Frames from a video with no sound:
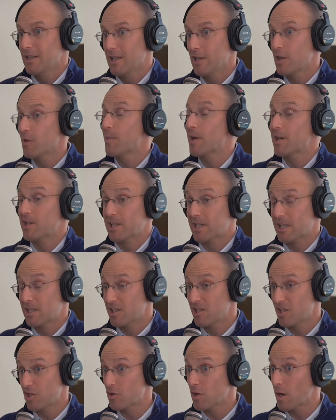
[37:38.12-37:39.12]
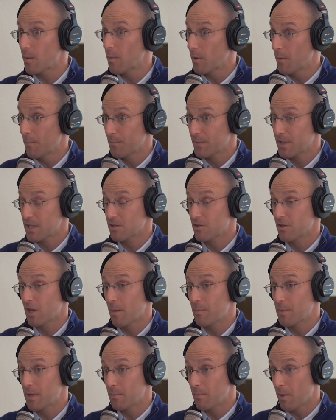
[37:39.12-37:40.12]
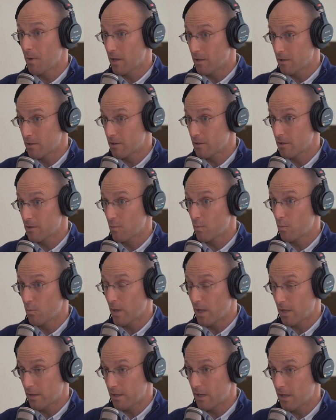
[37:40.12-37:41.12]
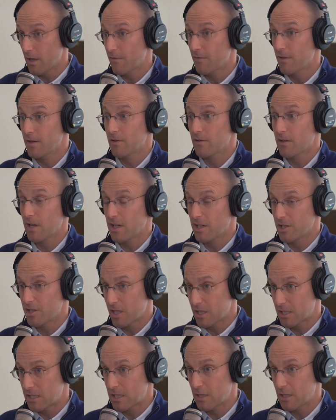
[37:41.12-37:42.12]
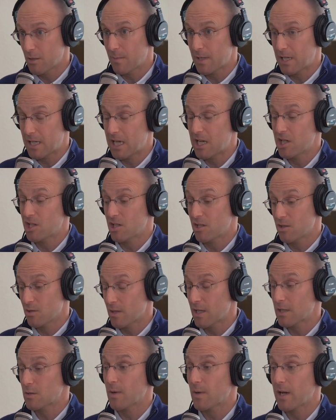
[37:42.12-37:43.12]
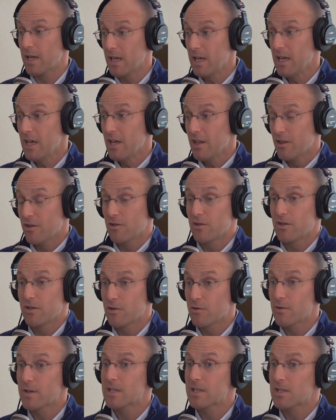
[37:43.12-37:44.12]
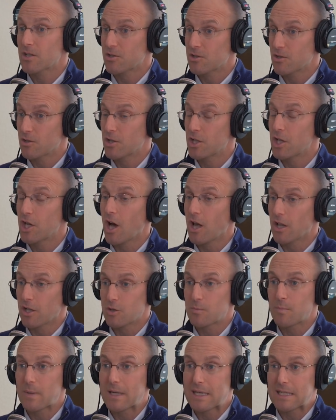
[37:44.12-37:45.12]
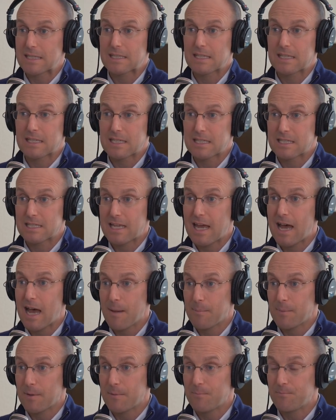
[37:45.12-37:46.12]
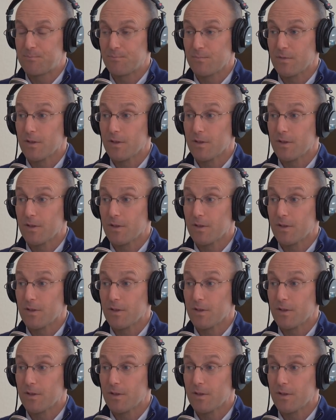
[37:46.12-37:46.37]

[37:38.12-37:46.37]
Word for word: then the patient gets into trouble because they're not being monitored well enough and they're not adjusting their medication. So that's why there there is a certain knowledge base that needs to happen